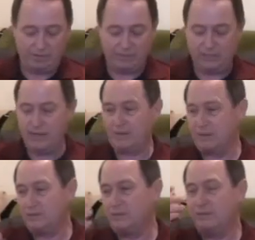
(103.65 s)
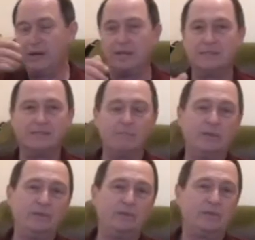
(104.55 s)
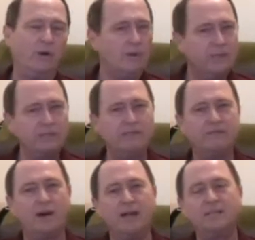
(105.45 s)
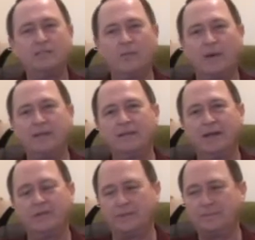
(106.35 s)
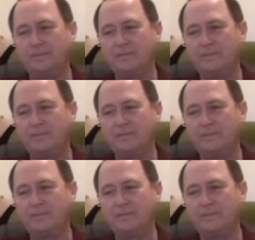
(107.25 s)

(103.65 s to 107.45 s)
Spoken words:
There's yellows and reds and blues, and all these are fine suede leather.